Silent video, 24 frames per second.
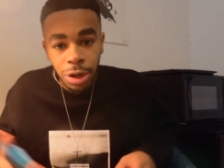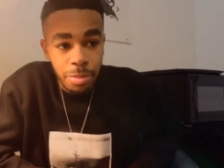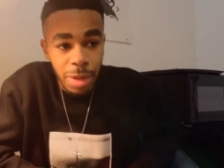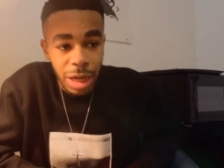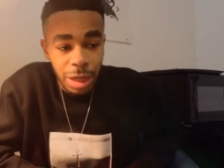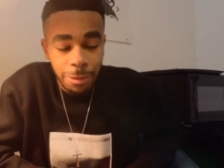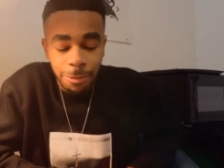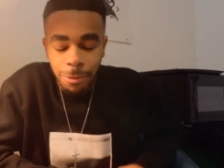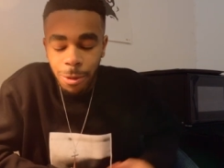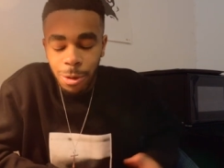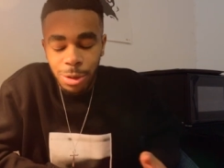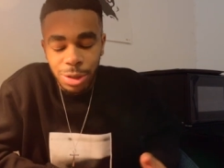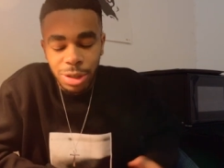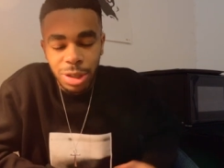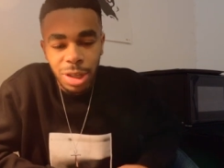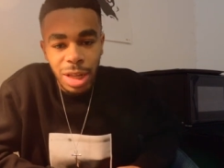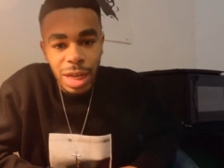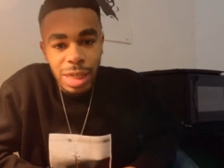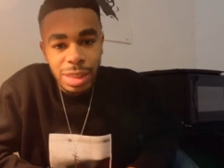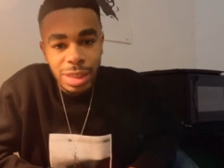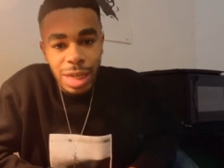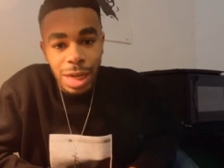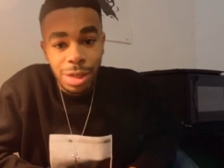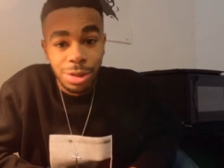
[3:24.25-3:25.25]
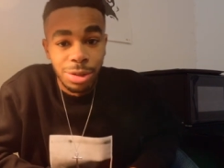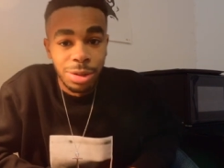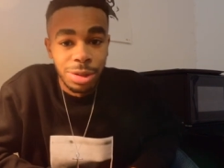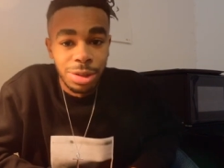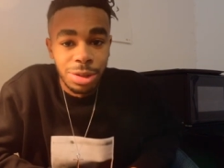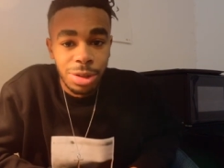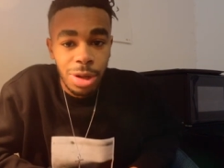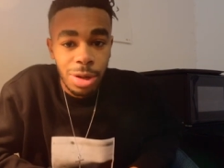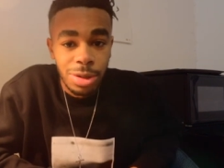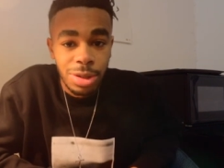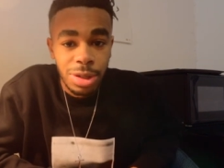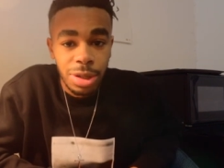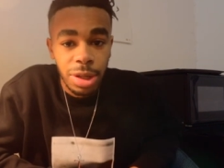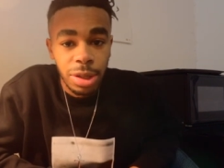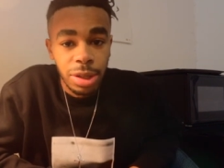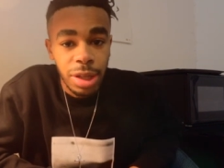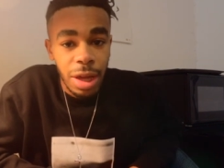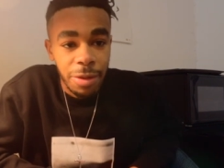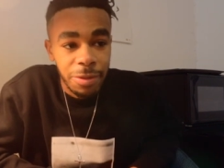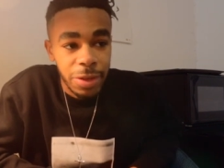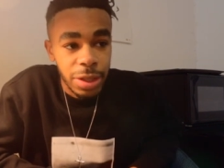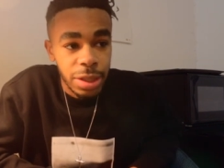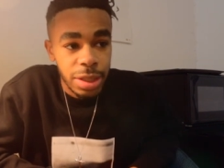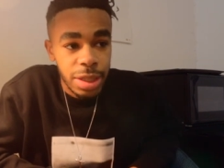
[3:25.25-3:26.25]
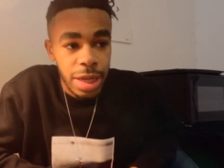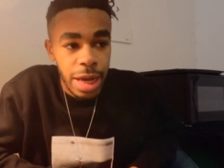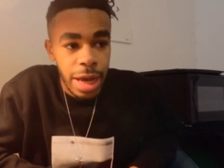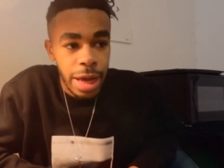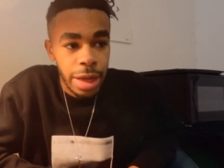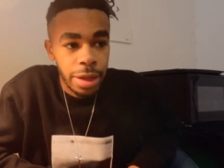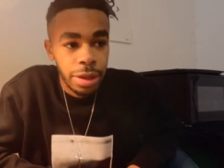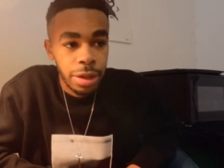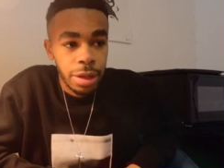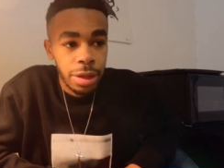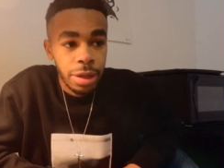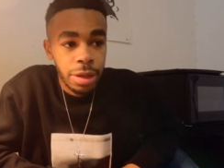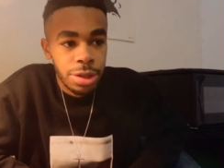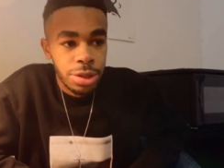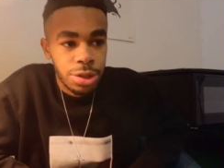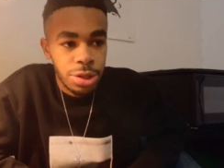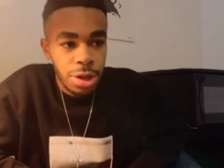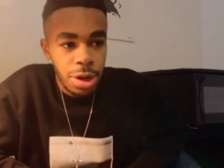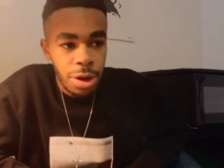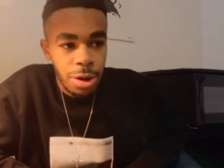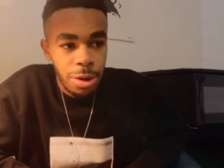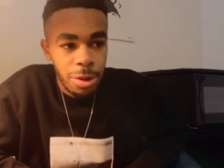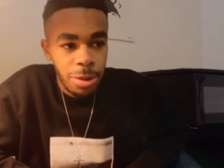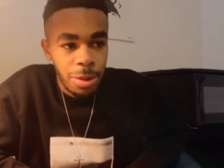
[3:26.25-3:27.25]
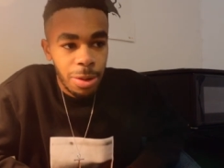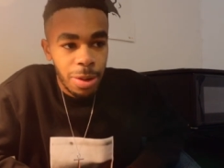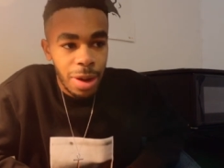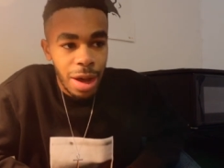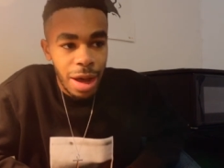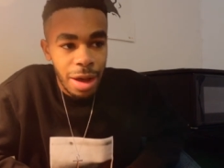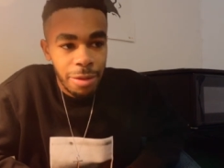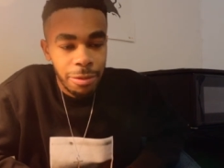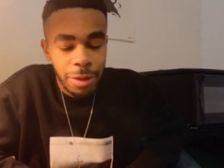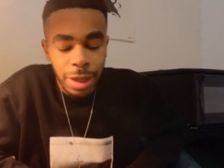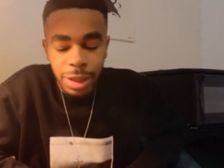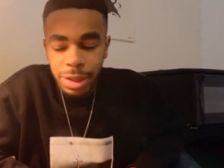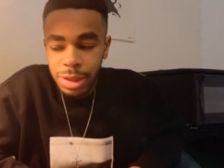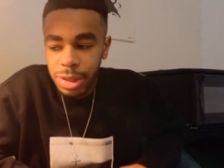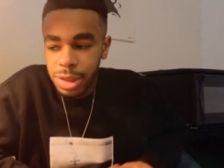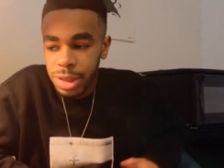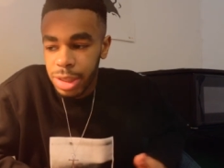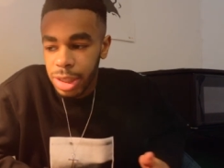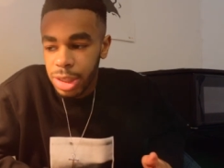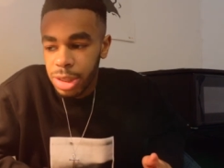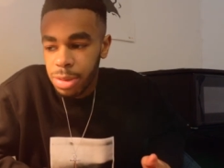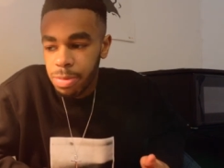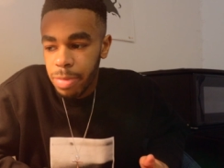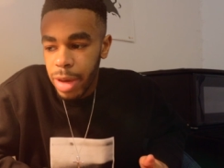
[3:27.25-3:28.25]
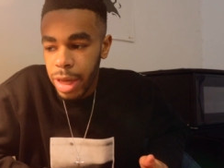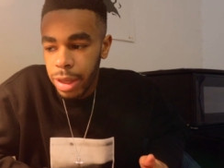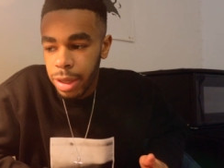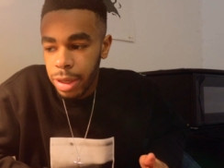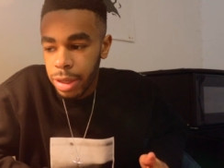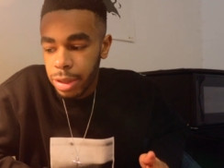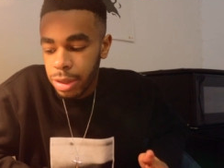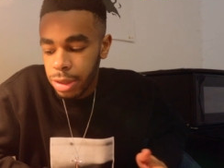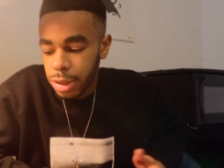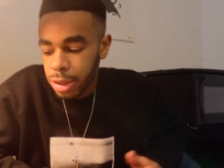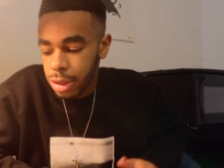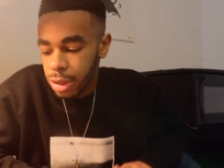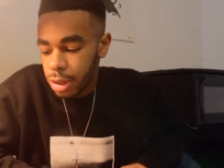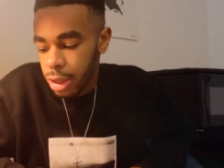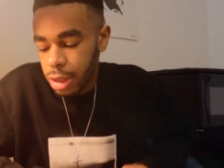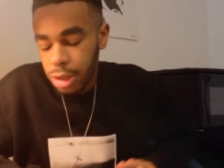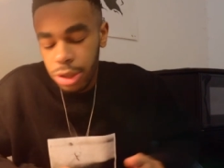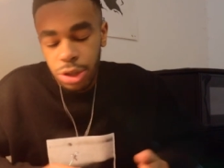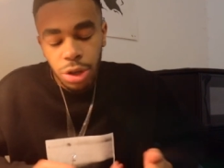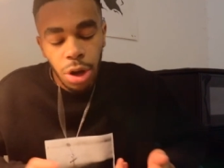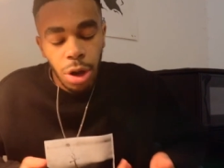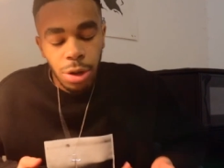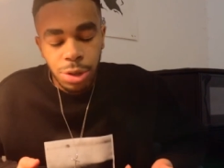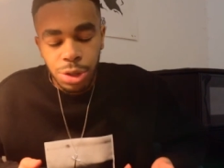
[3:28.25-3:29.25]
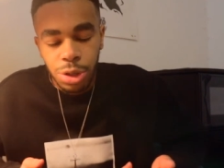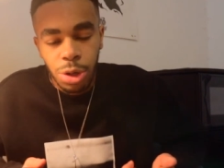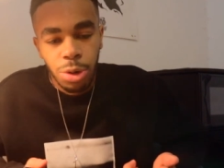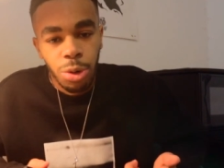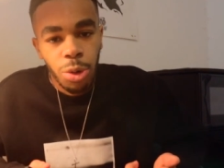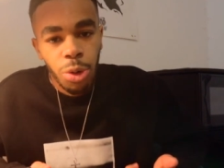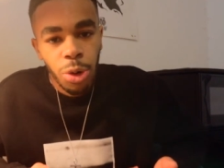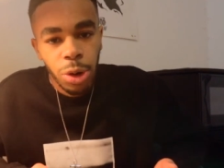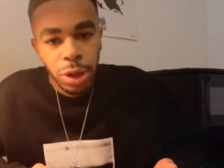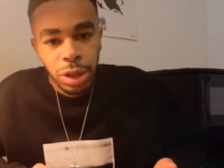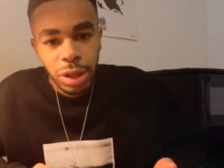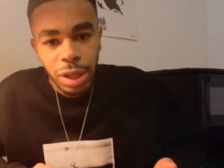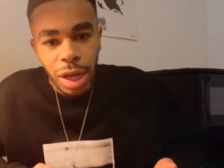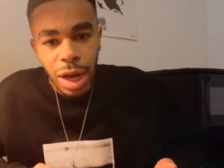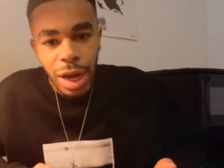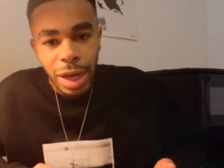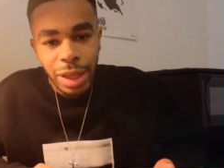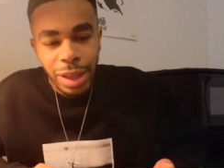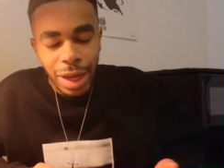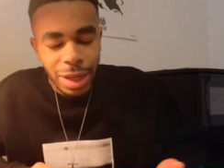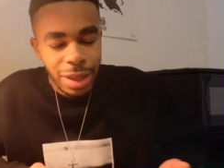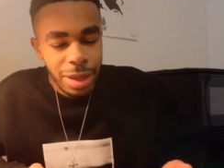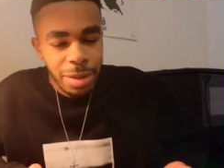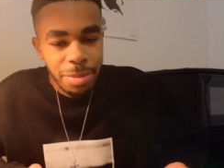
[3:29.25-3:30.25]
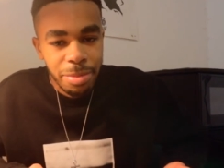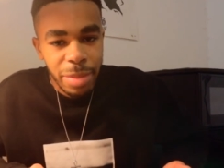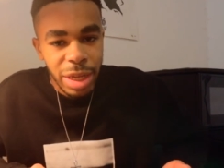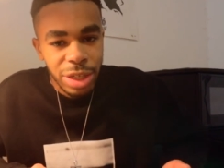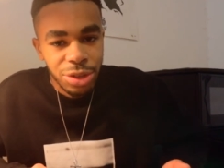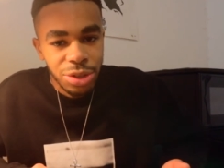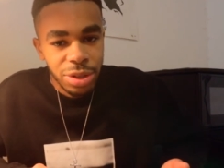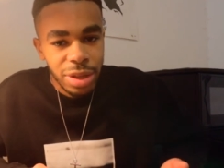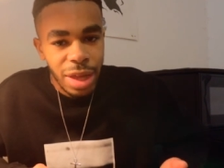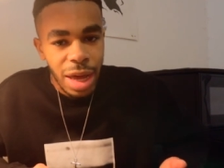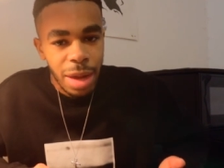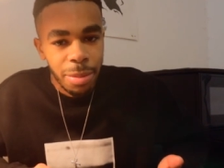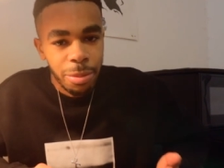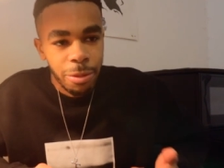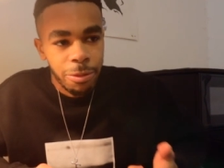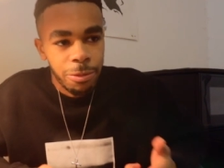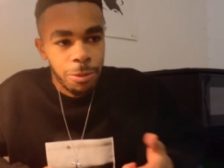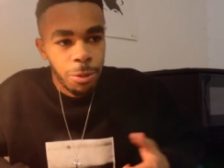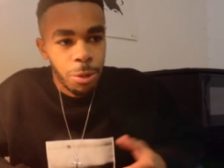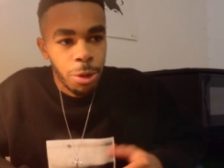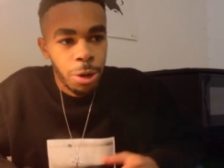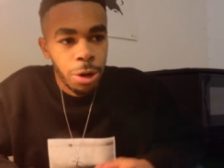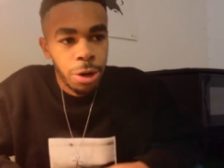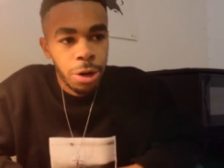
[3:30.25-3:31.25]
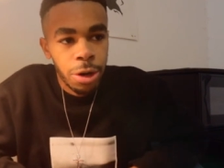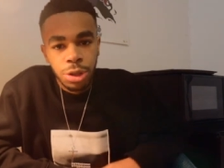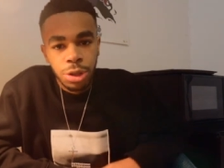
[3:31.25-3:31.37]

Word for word: My first class actually starts at 11.10, so I have like six minutes. It's also online. I didn't mention that before.